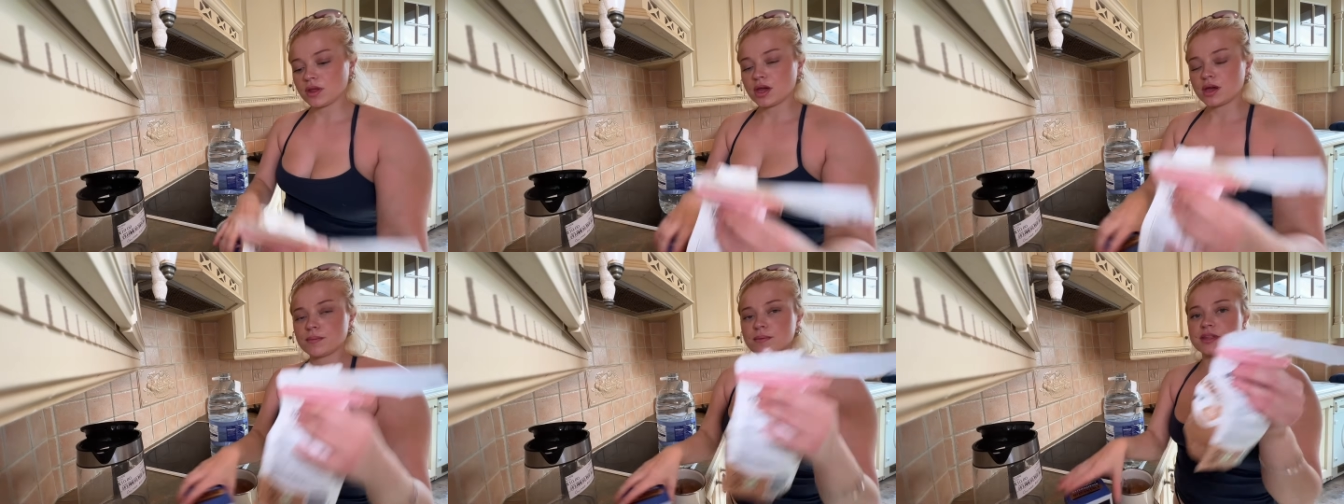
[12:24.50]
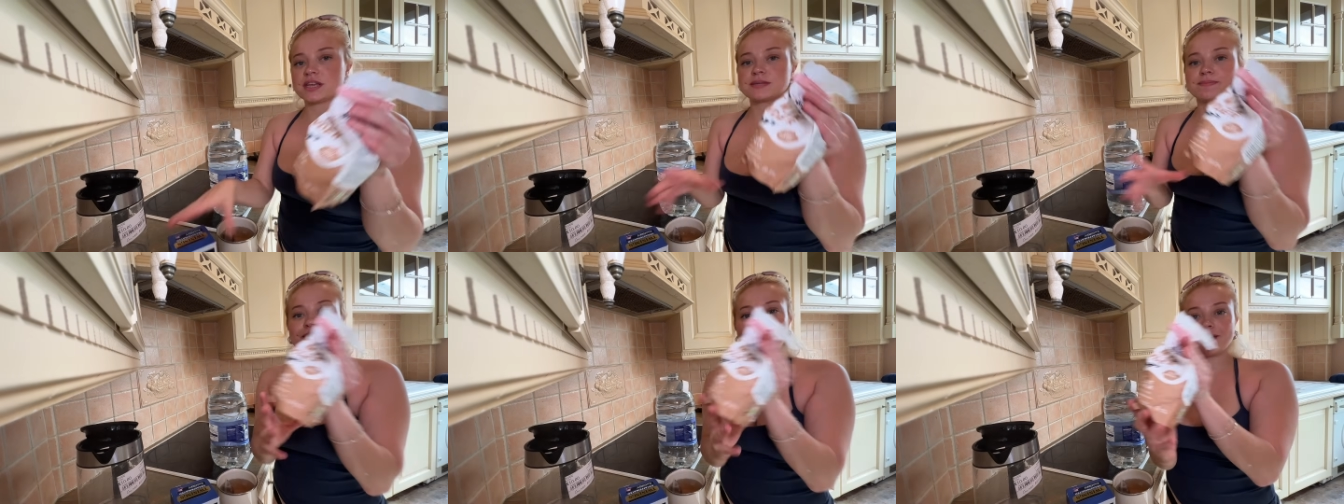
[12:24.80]

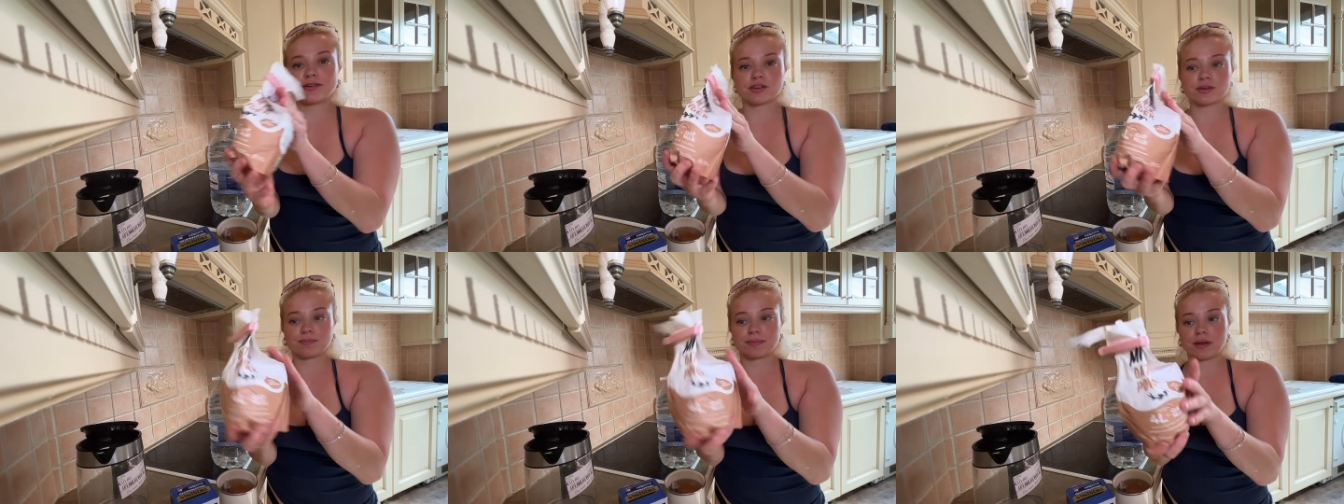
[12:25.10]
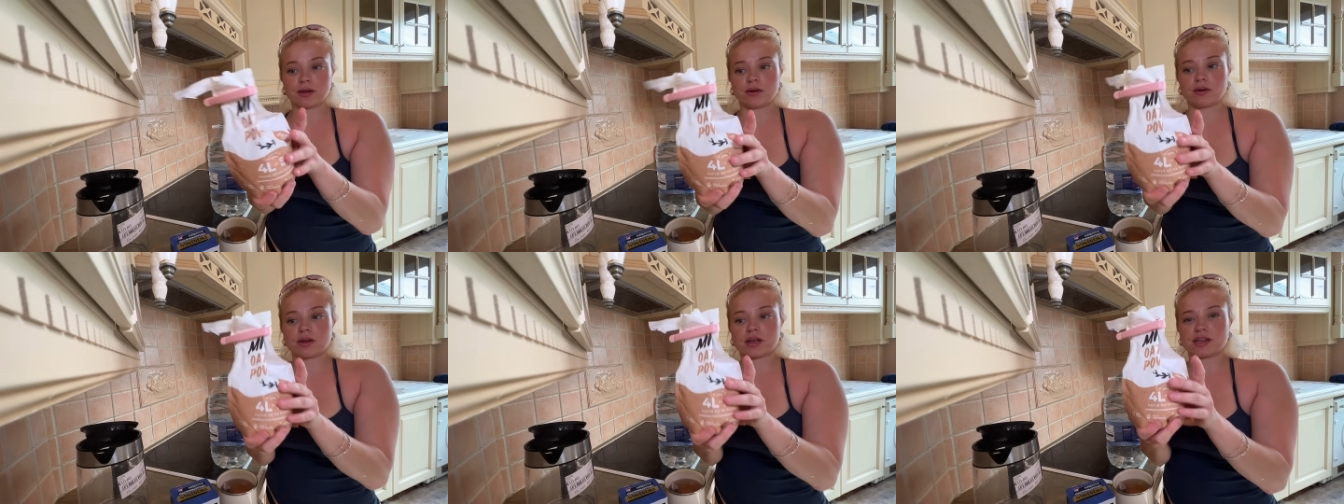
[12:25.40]
This powdered
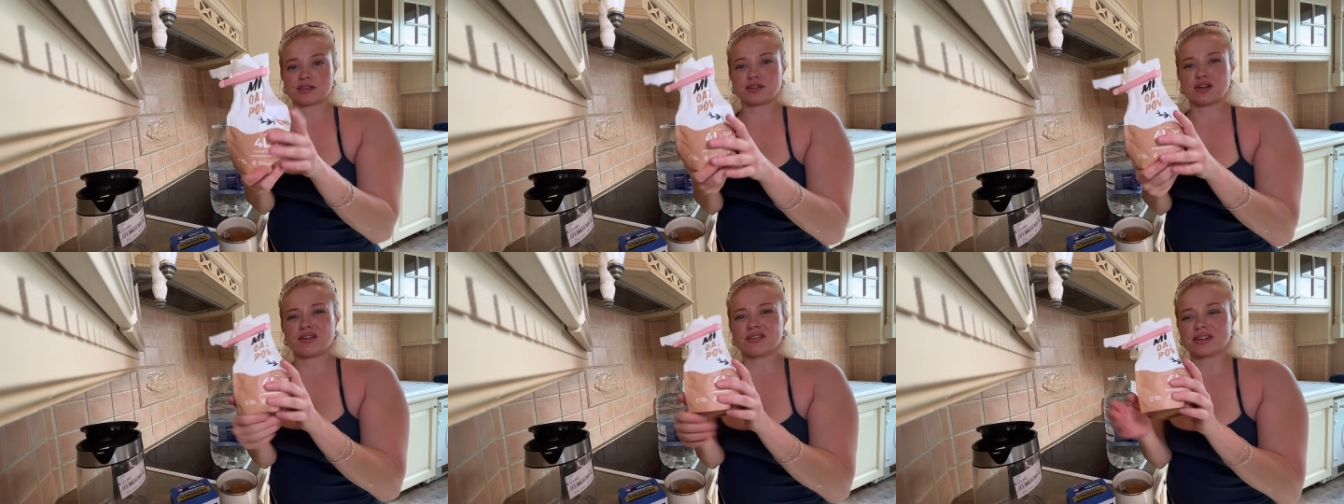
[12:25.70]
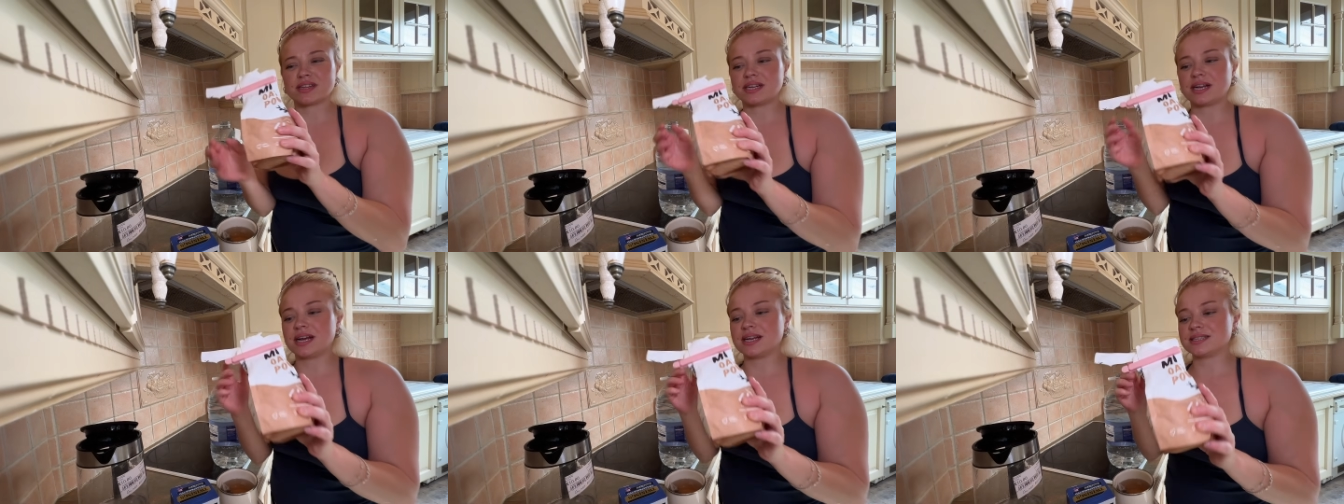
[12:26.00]
milk is not
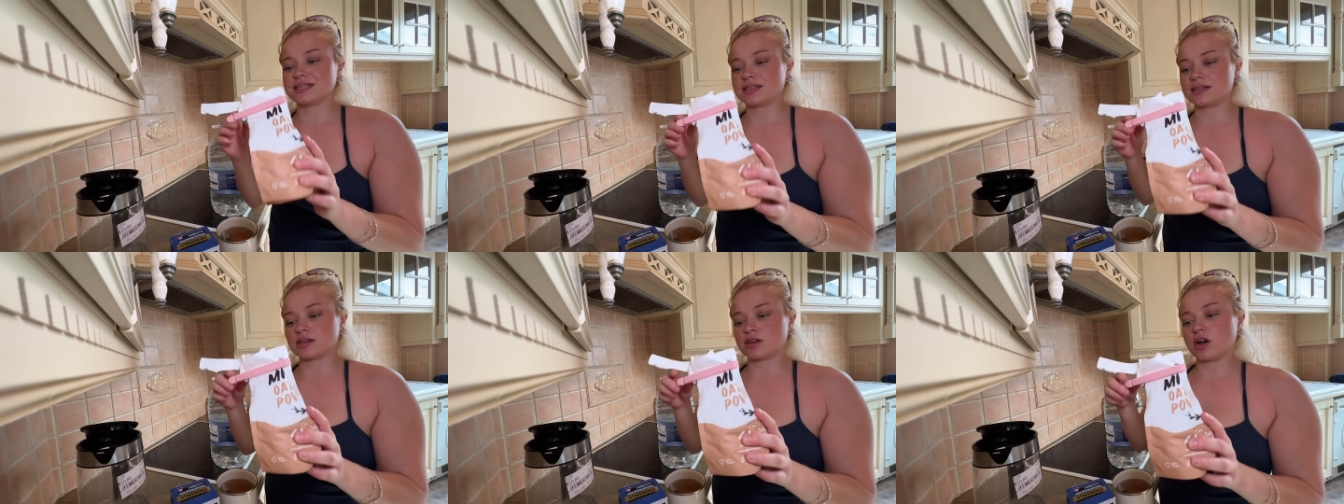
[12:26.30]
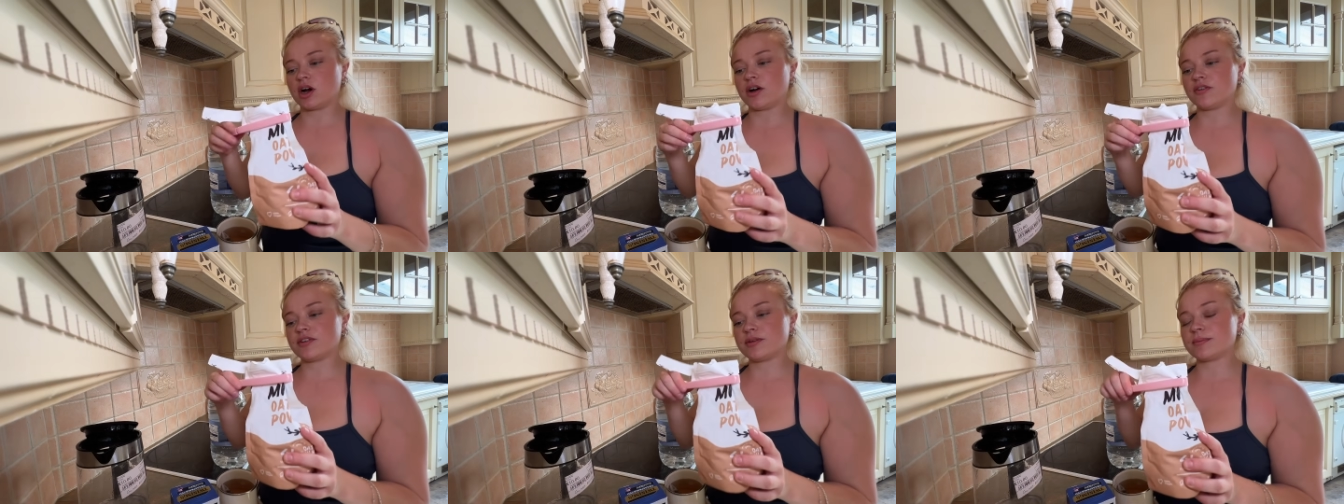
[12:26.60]
really nice in
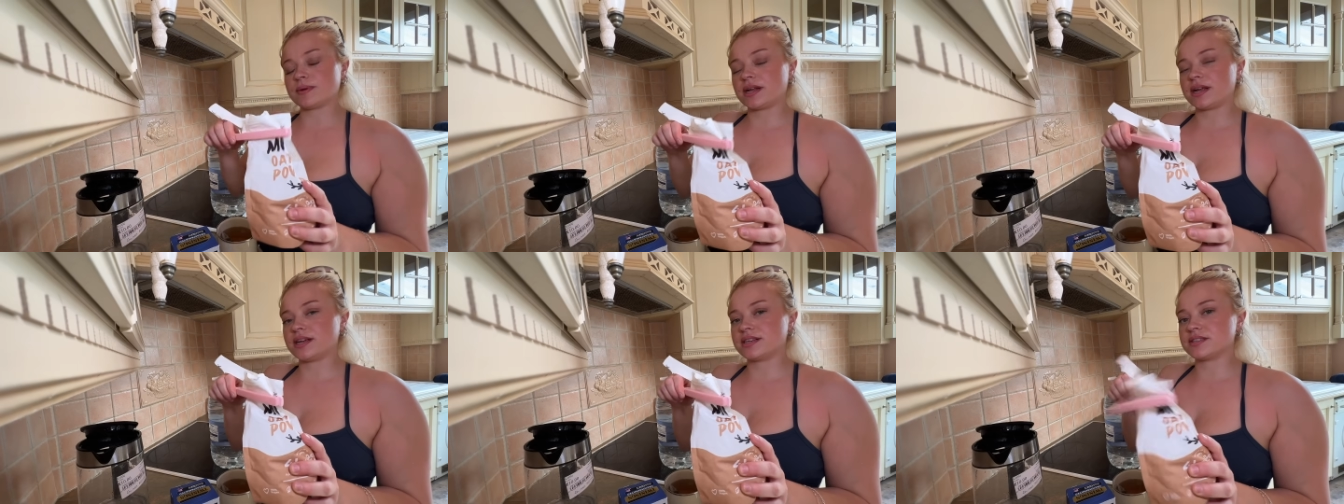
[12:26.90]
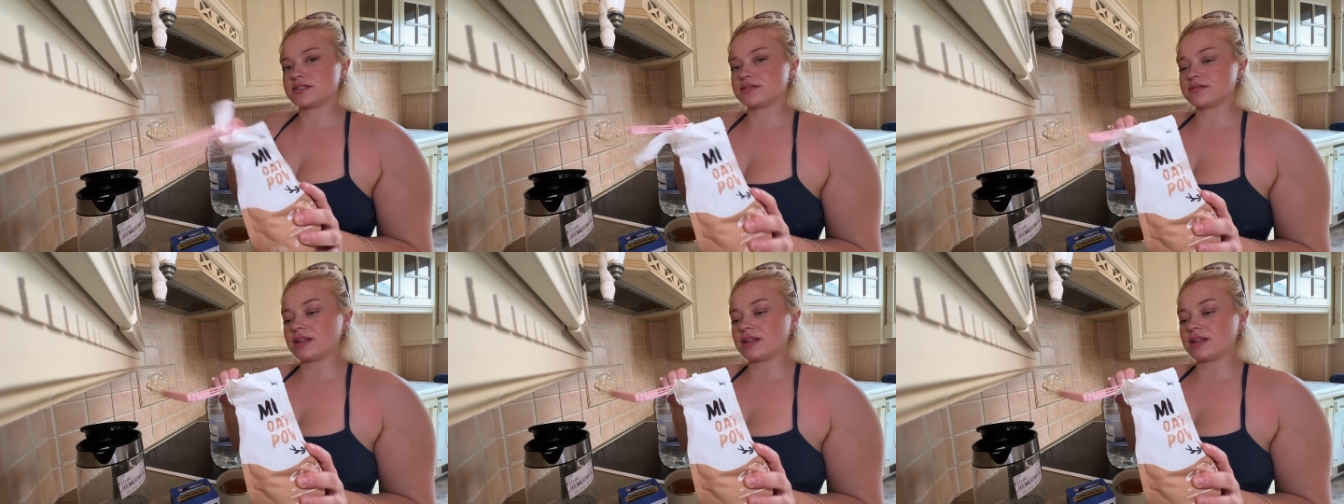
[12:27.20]
coffee, but it is,